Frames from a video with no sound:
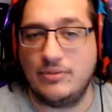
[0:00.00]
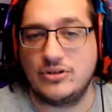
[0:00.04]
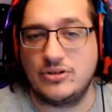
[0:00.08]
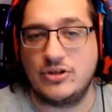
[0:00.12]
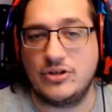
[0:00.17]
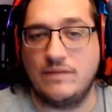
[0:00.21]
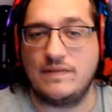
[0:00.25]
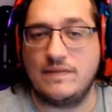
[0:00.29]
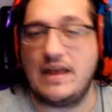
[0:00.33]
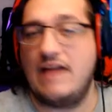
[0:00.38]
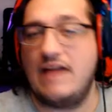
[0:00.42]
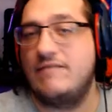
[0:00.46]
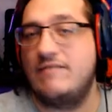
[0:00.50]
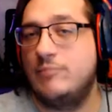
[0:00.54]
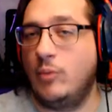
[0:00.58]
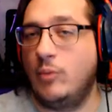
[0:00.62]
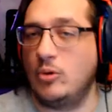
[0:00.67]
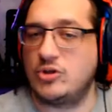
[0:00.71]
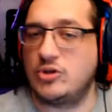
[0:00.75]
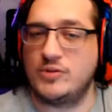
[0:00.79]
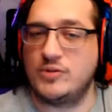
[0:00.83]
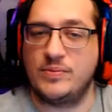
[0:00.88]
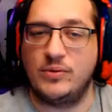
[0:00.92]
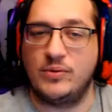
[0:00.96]
So if you have
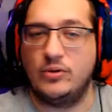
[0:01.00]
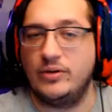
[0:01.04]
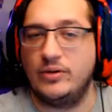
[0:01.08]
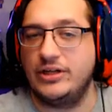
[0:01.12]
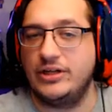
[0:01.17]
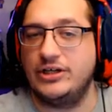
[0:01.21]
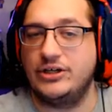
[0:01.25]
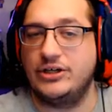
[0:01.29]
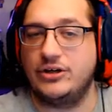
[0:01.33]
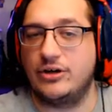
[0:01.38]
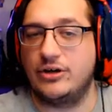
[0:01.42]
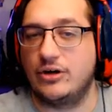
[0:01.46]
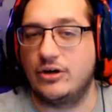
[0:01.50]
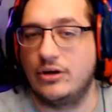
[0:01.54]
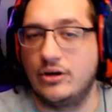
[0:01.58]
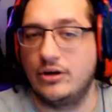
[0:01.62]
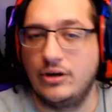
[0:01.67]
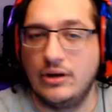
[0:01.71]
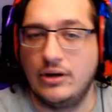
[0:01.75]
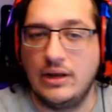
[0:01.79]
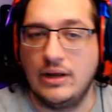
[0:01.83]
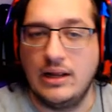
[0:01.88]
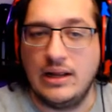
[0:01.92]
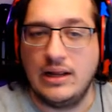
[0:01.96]
multiple in your
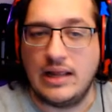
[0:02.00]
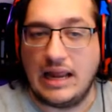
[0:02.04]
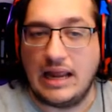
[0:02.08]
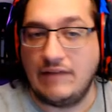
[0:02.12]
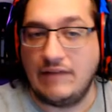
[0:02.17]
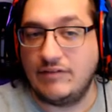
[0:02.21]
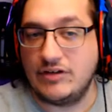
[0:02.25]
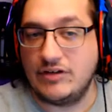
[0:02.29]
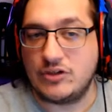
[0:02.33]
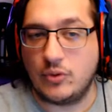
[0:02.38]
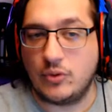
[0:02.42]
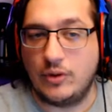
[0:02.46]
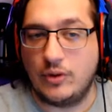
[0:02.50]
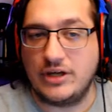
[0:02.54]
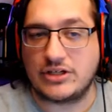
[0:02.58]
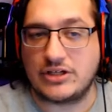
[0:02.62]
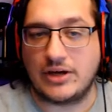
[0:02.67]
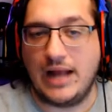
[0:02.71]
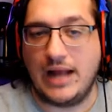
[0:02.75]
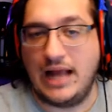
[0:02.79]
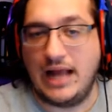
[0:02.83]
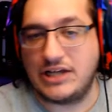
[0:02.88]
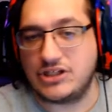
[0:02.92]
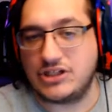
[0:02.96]
Inventory its going
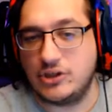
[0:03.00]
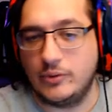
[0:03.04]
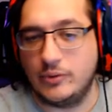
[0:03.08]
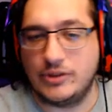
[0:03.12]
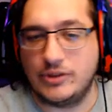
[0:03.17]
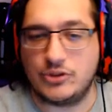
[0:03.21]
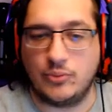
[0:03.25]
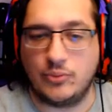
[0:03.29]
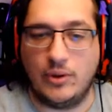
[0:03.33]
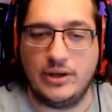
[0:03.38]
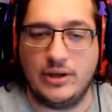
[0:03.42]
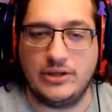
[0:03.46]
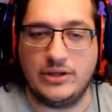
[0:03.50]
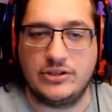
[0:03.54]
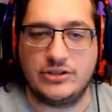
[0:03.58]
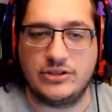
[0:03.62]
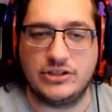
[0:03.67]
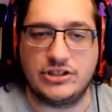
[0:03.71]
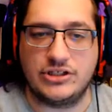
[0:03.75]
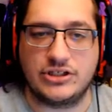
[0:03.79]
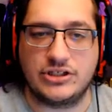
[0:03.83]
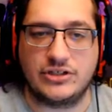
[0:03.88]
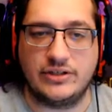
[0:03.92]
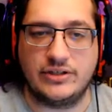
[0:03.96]
to ask you which one, so you
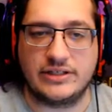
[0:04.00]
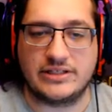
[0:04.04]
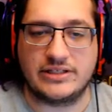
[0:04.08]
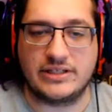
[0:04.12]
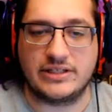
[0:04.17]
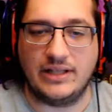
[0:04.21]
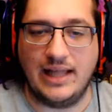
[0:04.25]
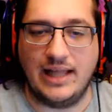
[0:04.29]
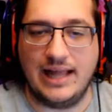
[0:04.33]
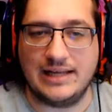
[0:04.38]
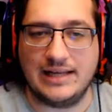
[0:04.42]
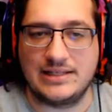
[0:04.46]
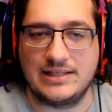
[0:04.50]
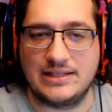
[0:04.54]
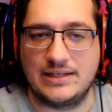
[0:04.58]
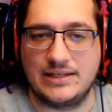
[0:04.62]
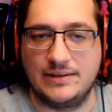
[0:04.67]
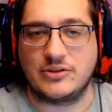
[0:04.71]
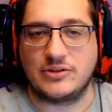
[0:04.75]
just click select.